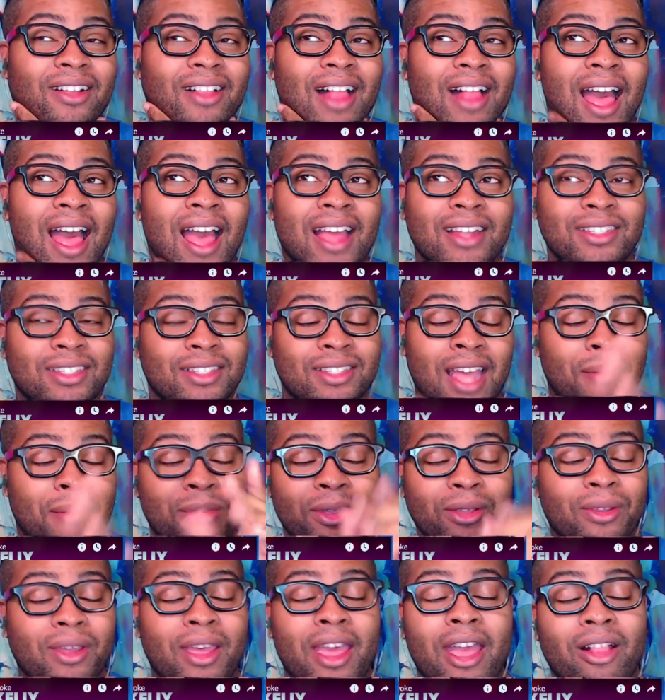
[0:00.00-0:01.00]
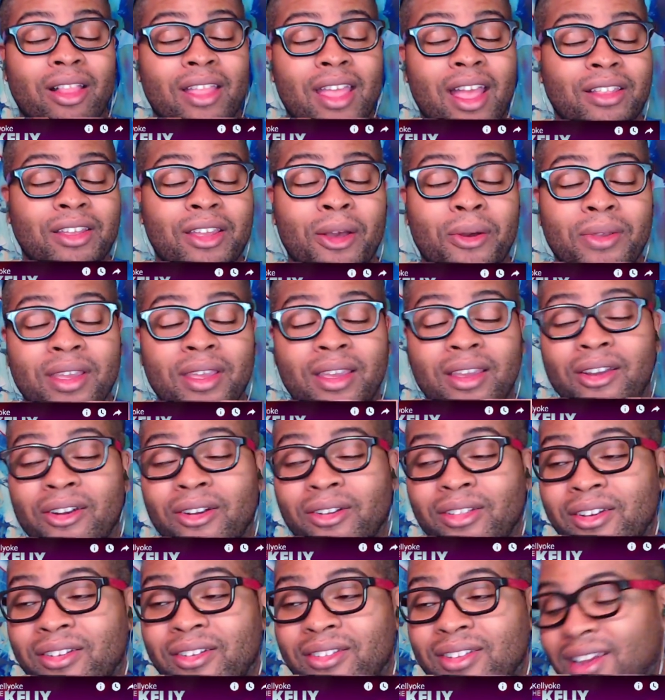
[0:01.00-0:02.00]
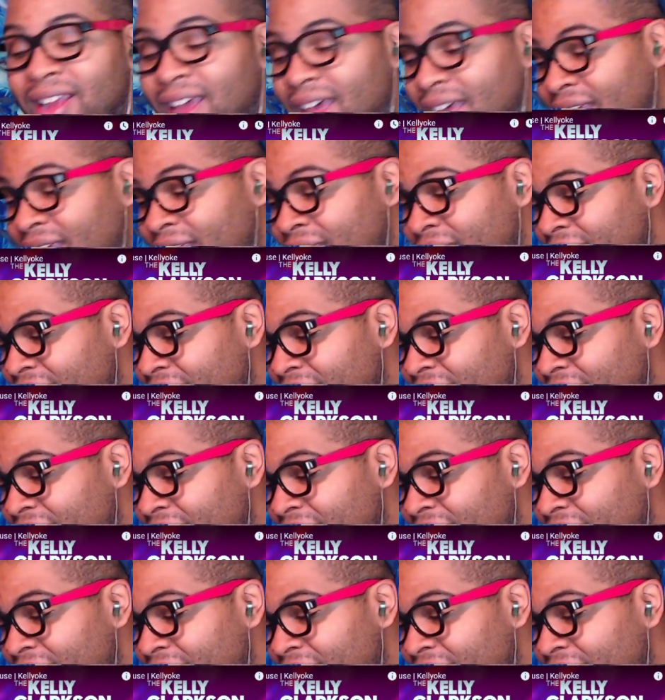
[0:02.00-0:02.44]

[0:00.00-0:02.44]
I just typed in Kellyoke earlier today